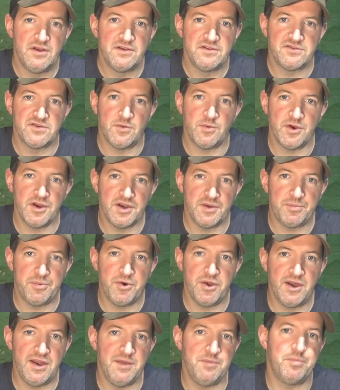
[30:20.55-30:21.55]
So we're going to
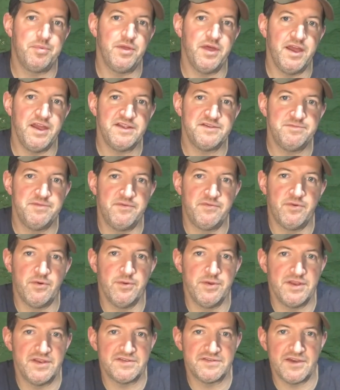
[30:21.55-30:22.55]
put it in place before
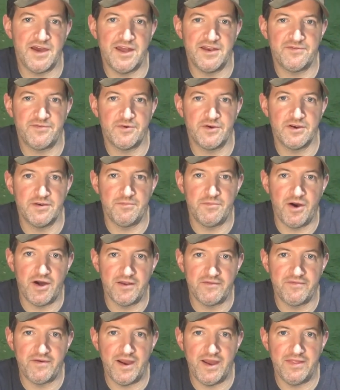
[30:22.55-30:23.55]
we decide if we're going to
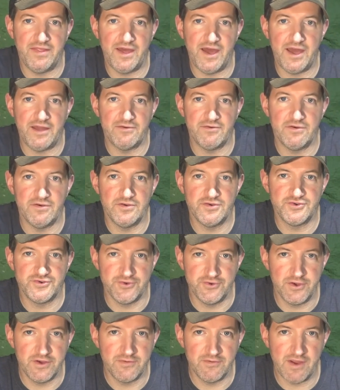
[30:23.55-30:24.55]
modify that
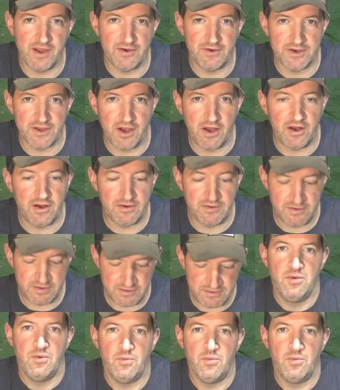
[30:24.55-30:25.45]
shooting rail at all.